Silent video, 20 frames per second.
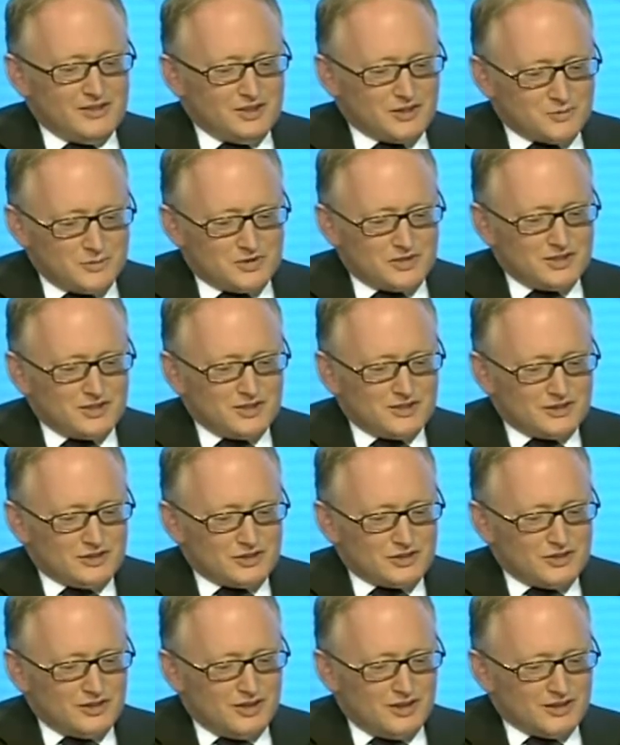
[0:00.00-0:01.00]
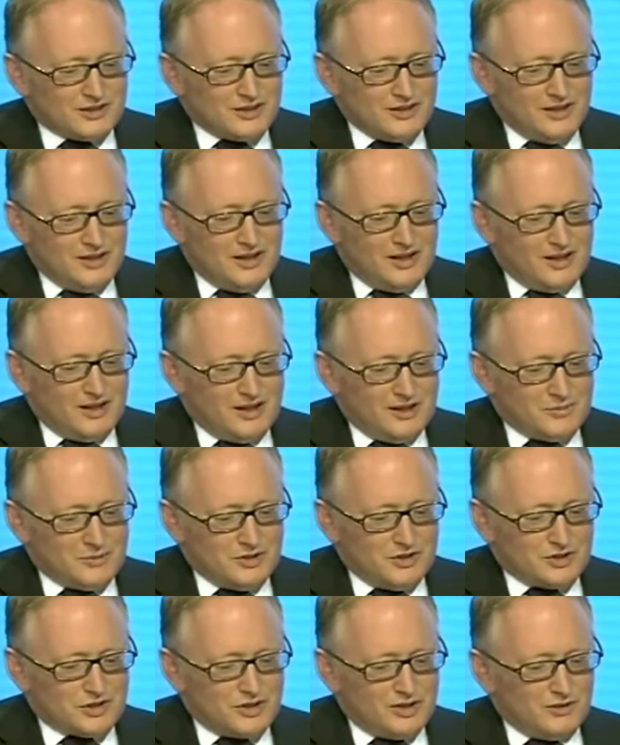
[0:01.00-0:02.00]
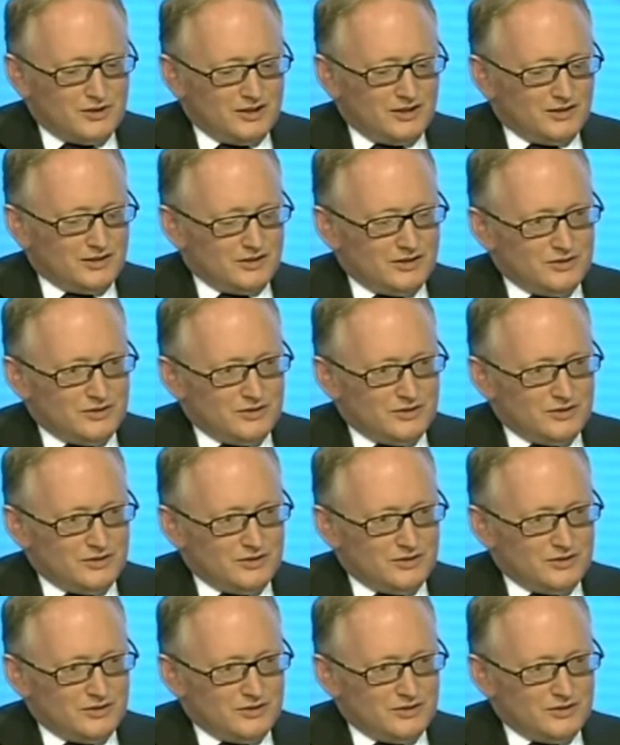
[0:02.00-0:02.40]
This particular chart is showing